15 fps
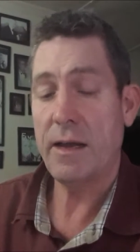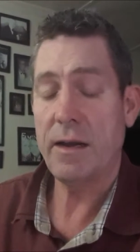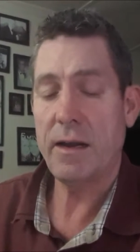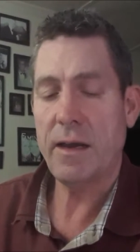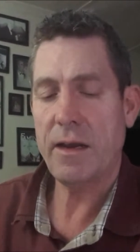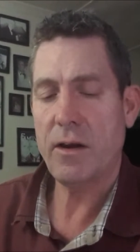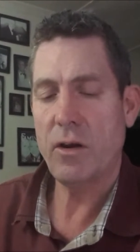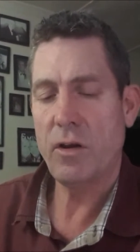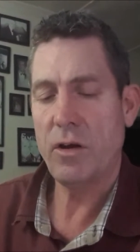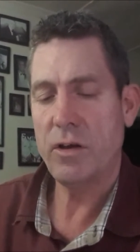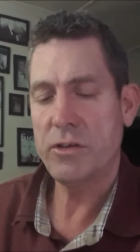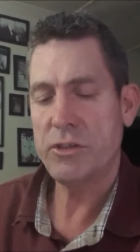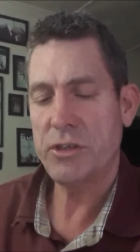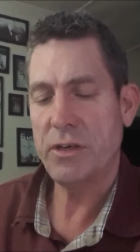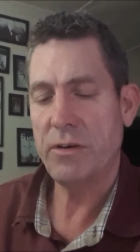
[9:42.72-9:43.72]
unlike
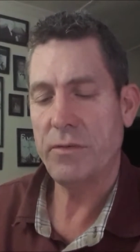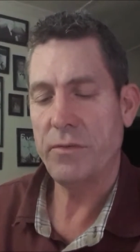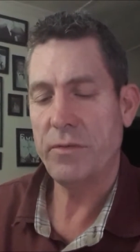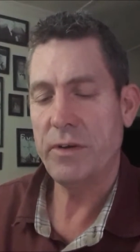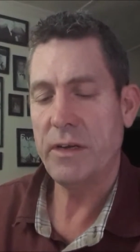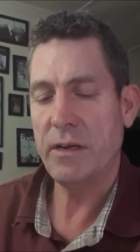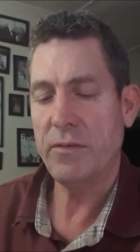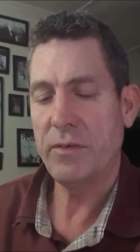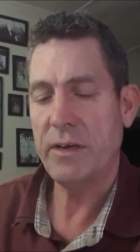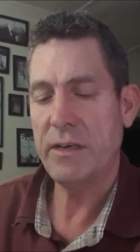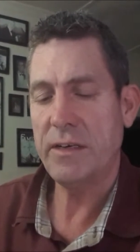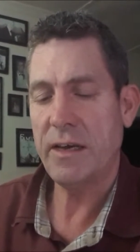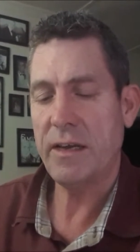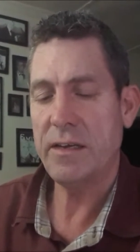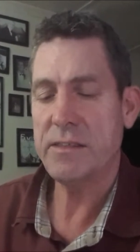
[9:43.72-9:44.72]
large
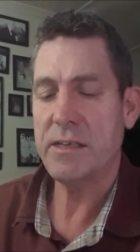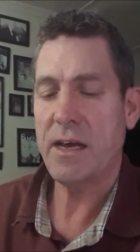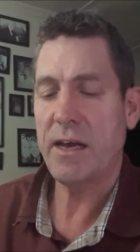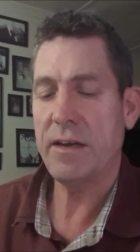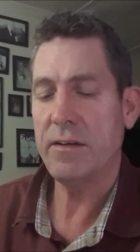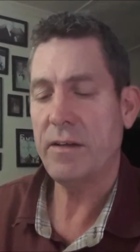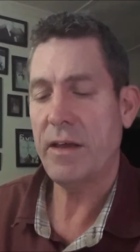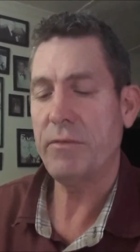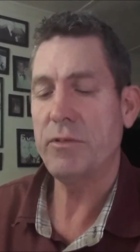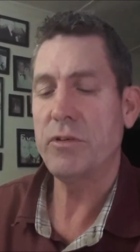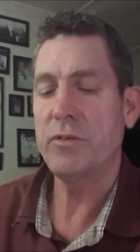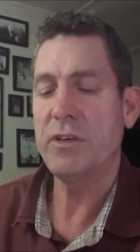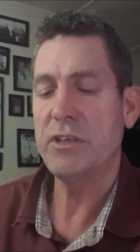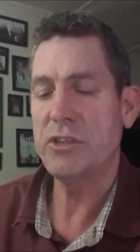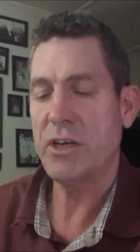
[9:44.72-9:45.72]
retailers, I don't have
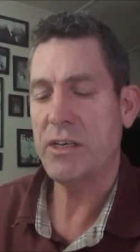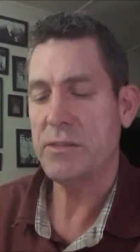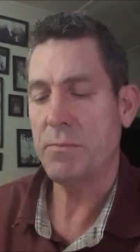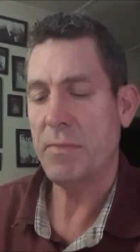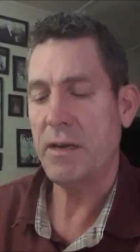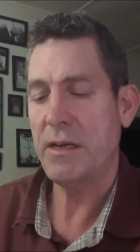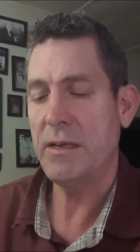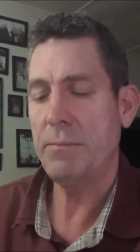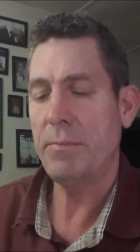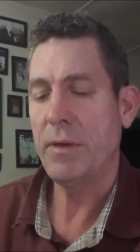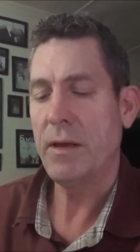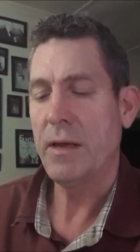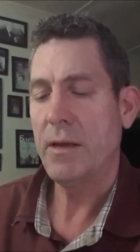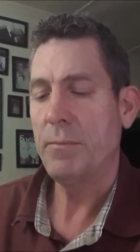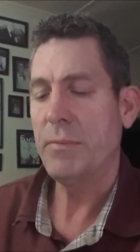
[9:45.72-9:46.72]
to reach as many
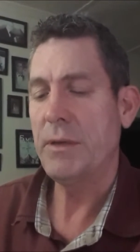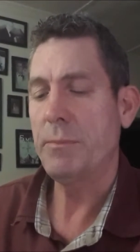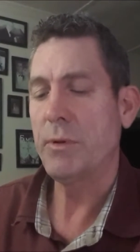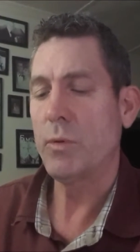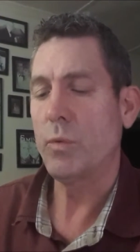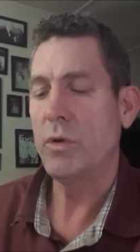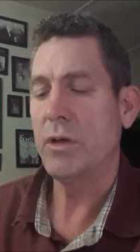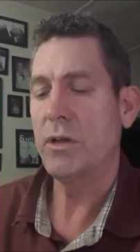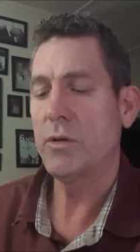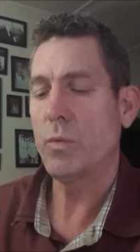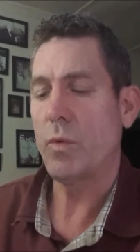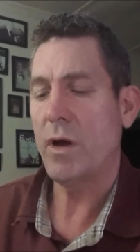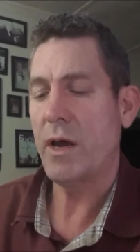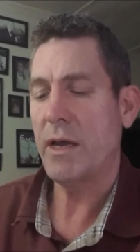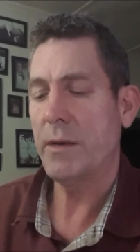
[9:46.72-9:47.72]
people
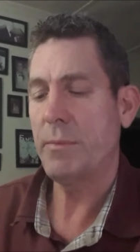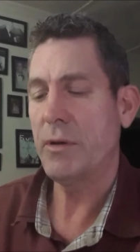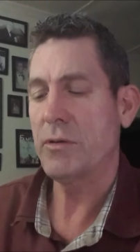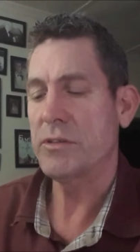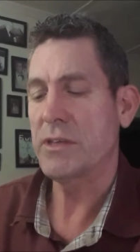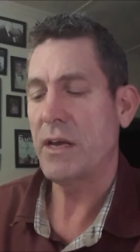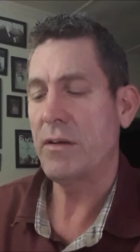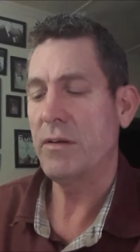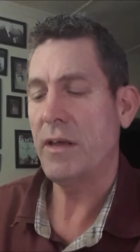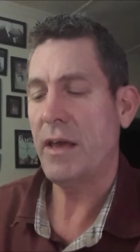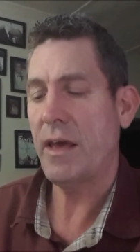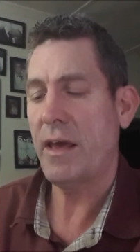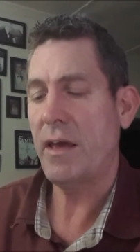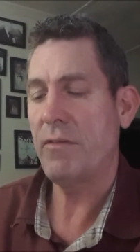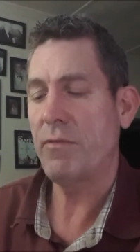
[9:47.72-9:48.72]
worldwide because I only
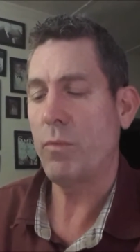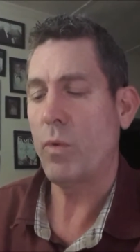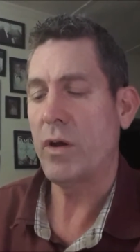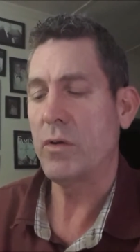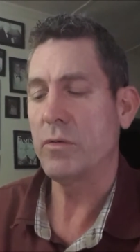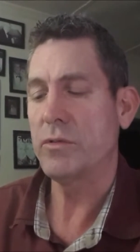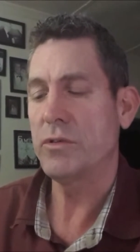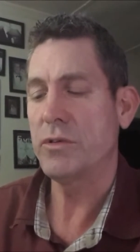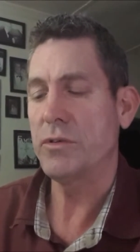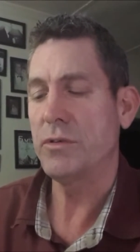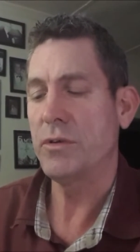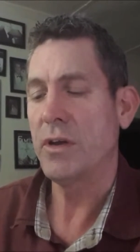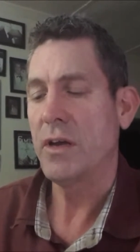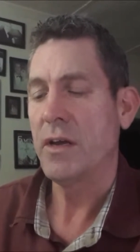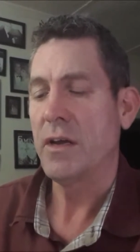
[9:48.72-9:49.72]
have 1 or
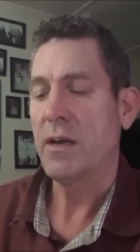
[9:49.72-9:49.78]
2